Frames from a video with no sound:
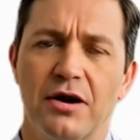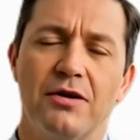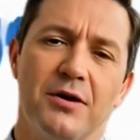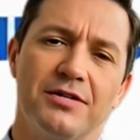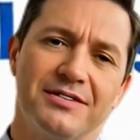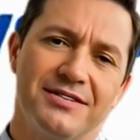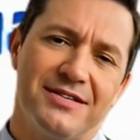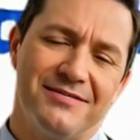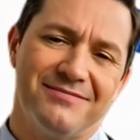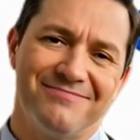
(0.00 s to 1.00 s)
simple
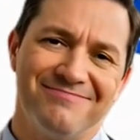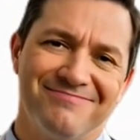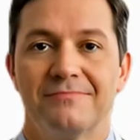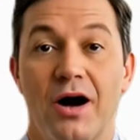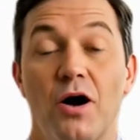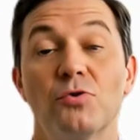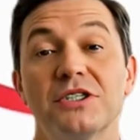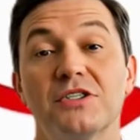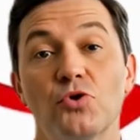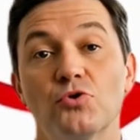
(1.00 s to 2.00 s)
modifications that
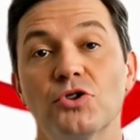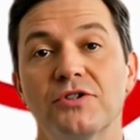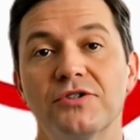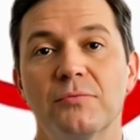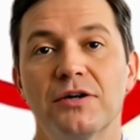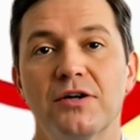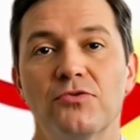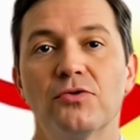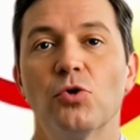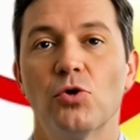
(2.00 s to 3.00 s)
prevent pain.
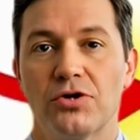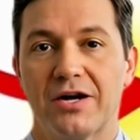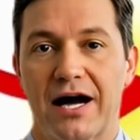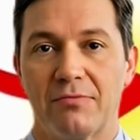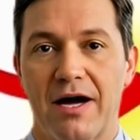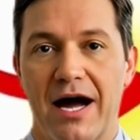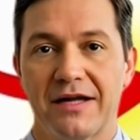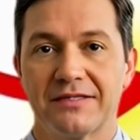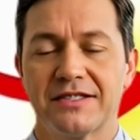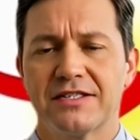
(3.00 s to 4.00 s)
Stick with
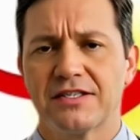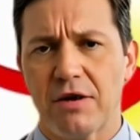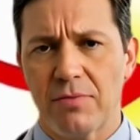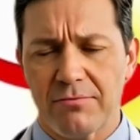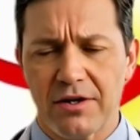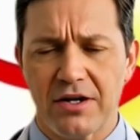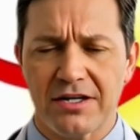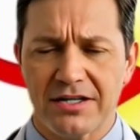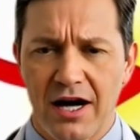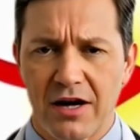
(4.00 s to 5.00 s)
me, your knees
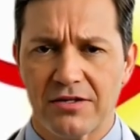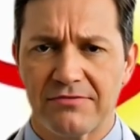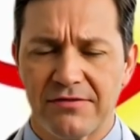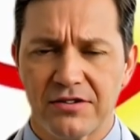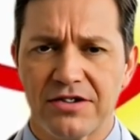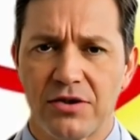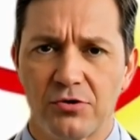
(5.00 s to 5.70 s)
will thank you.